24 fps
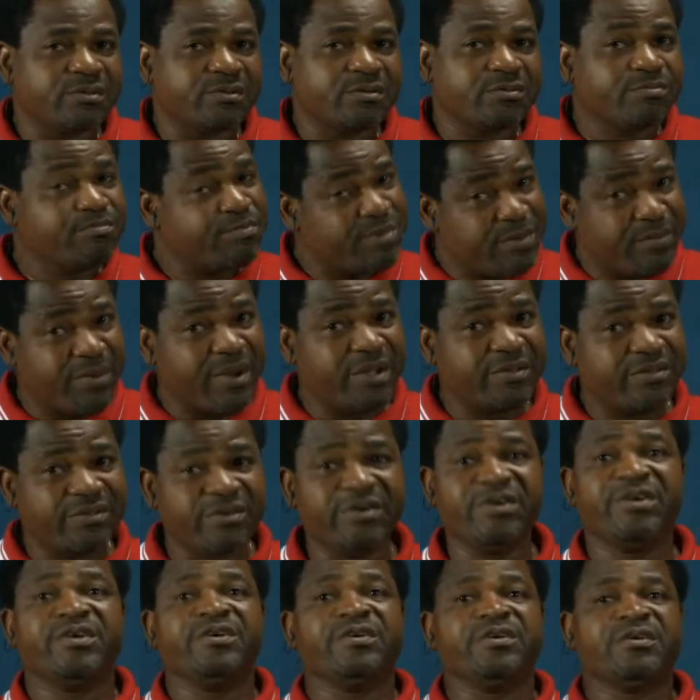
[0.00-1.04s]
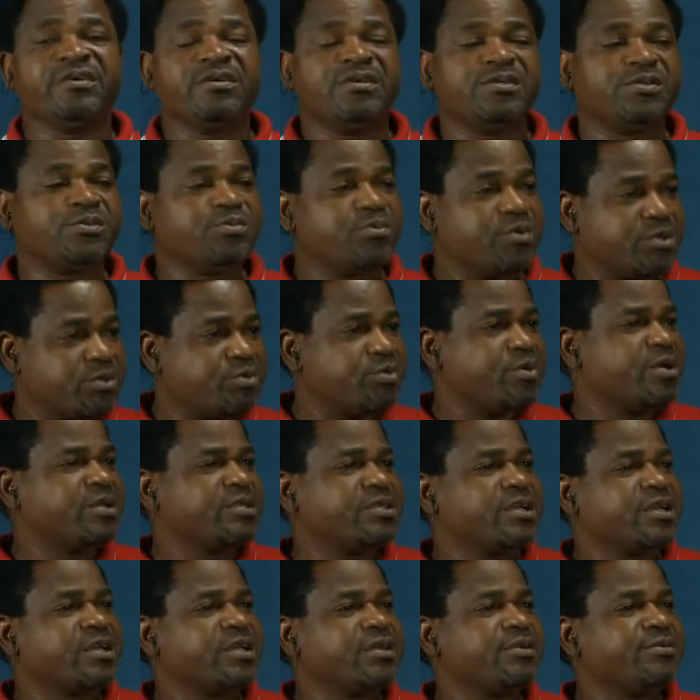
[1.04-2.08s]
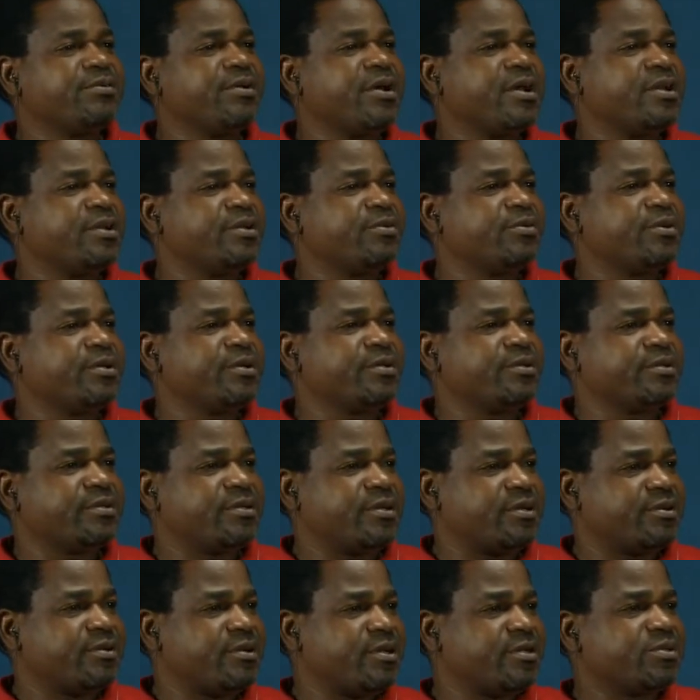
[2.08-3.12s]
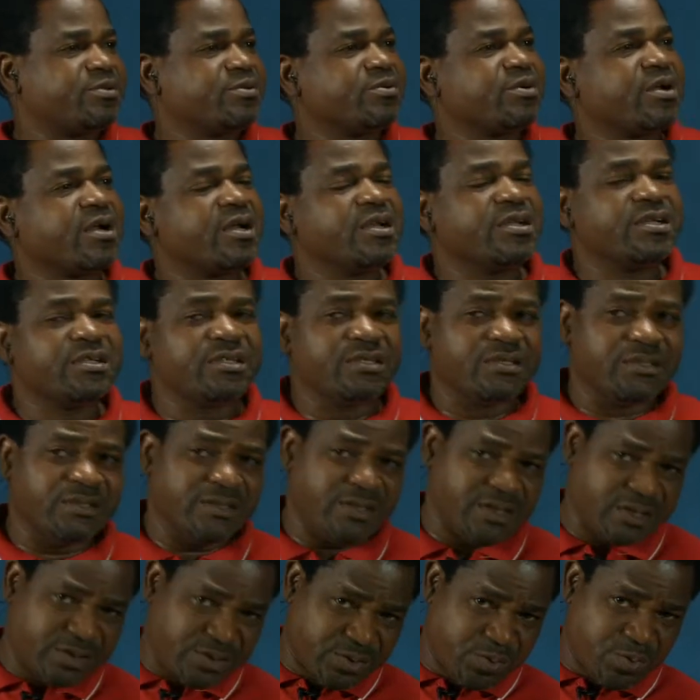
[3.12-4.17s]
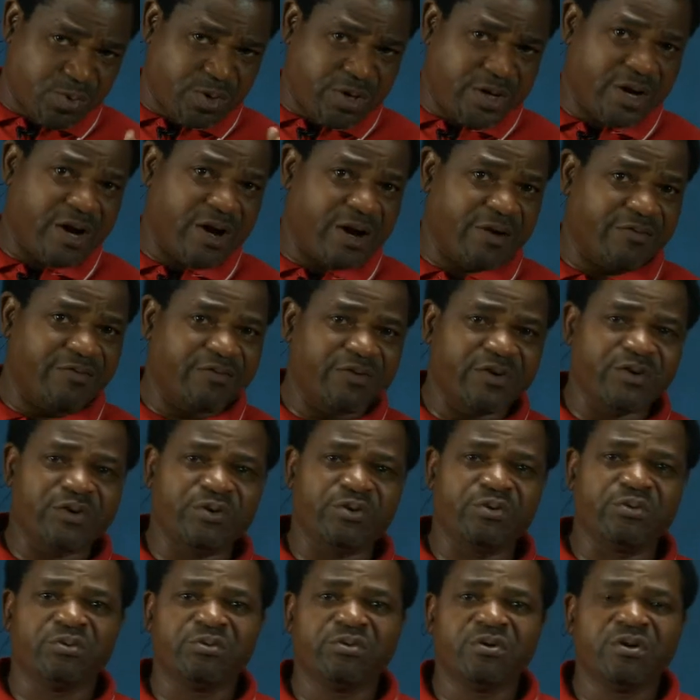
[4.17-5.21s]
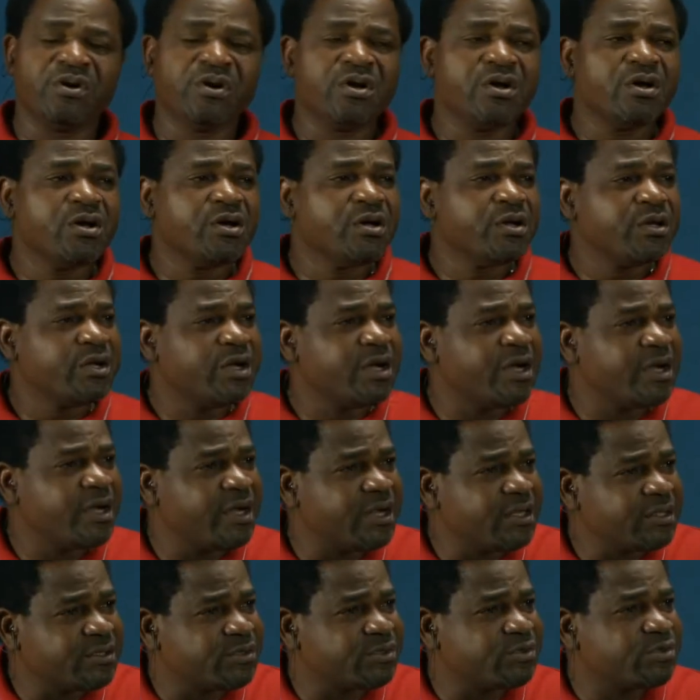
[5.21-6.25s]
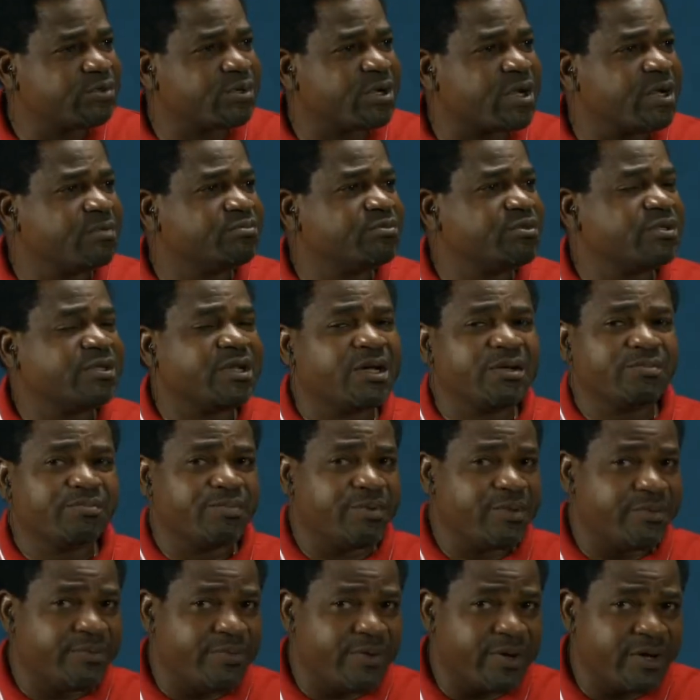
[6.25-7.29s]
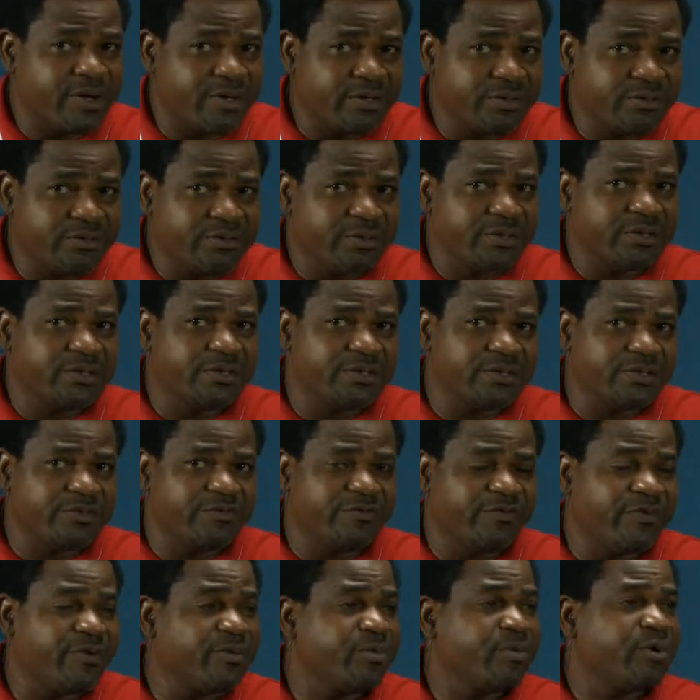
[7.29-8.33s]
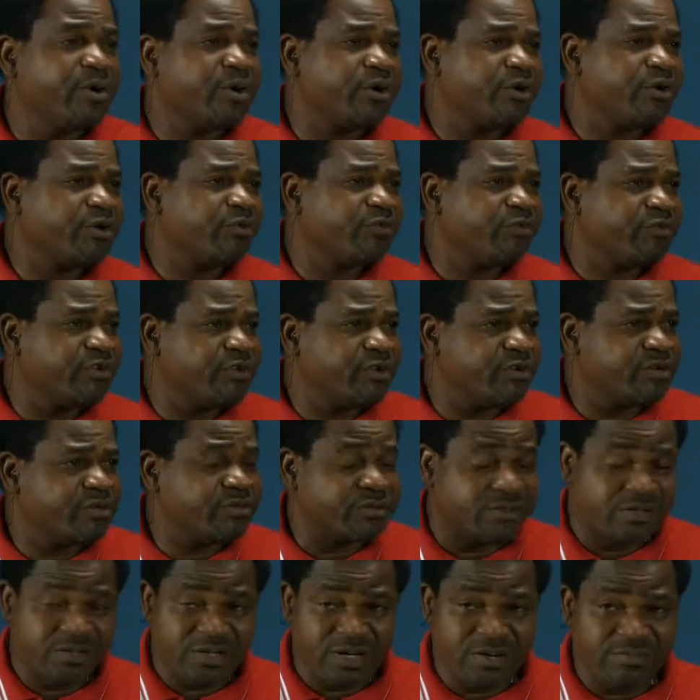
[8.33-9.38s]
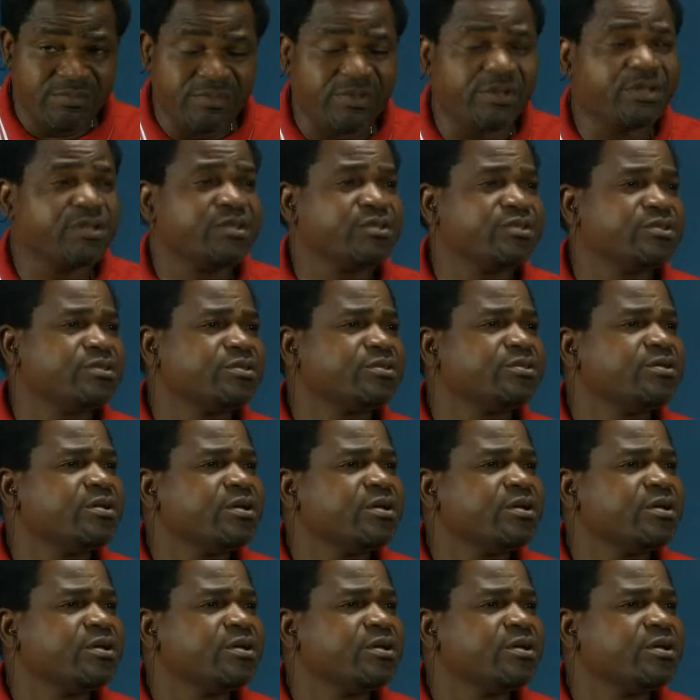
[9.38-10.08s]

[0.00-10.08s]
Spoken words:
paper 3 is what we're taking right away. Now let's look at it. It takes 1 hour for you to capture that paper within the framework of your examination.